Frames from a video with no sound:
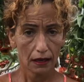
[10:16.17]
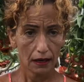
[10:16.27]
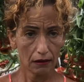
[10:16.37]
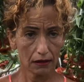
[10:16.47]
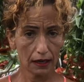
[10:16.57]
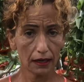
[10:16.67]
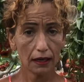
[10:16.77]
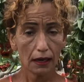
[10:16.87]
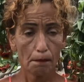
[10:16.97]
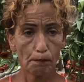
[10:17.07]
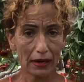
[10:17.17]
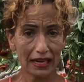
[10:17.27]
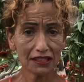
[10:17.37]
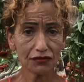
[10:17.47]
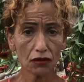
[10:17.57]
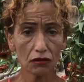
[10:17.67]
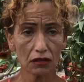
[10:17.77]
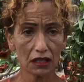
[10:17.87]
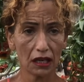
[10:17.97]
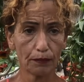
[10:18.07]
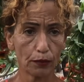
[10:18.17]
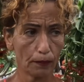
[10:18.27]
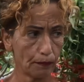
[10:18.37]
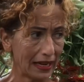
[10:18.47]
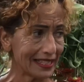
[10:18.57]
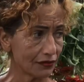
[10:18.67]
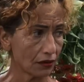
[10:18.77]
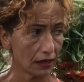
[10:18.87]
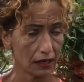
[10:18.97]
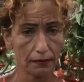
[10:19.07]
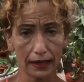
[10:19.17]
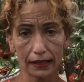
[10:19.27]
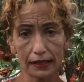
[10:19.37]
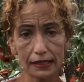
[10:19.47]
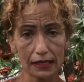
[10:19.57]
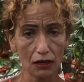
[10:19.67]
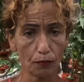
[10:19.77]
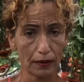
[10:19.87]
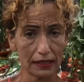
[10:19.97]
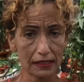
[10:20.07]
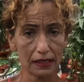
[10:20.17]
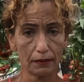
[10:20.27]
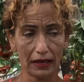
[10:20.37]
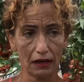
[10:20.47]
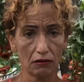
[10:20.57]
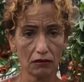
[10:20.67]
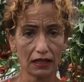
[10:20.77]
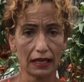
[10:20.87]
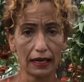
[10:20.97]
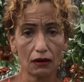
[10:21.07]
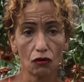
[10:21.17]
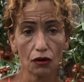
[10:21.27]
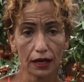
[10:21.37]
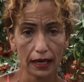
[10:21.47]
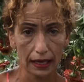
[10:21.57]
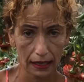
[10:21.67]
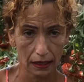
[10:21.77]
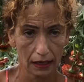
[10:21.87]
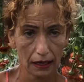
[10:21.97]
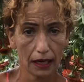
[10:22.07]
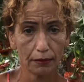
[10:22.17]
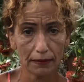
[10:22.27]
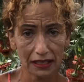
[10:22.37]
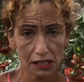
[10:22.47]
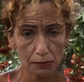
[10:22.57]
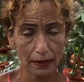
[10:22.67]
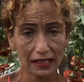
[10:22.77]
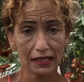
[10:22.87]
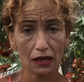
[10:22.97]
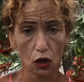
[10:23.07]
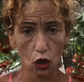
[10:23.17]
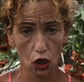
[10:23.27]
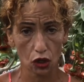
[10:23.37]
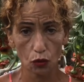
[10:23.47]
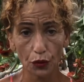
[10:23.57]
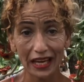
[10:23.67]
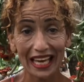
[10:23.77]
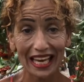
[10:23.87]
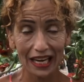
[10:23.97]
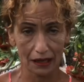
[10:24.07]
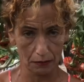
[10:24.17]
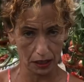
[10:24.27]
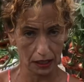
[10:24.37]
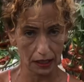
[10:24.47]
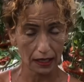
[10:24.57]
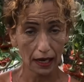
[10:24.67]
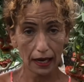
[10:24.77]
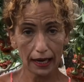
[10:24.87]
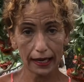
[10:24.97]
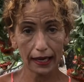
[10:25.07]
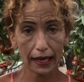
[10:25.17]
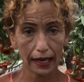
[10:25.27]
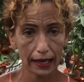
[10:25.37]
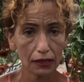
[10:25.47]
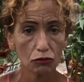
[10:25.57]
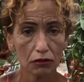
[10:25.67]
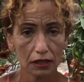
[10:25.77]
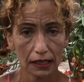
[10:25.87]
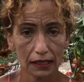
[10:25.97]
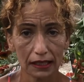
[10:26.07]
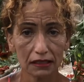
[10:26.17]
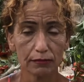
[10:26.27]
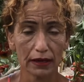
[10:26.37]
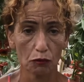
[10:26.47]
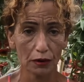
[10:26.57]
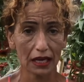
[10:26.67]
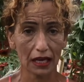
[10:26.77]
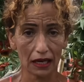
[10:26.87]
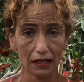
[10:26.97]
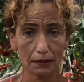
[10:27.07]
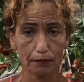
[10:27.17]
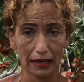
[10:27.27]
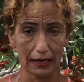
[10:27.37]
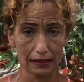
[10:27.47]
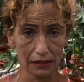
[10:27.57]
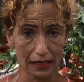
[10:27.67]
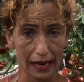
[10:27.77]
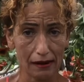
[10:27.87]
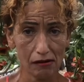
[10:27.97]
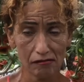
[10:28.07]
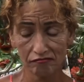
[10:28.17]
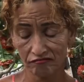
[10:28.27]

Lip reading: Okay? Plants from Home Depot, plants from anybody that sell you plants in the mail, they are okay. Everybody's plants are good. We kill them, okay? I hate to say this, but we kill the plants. How?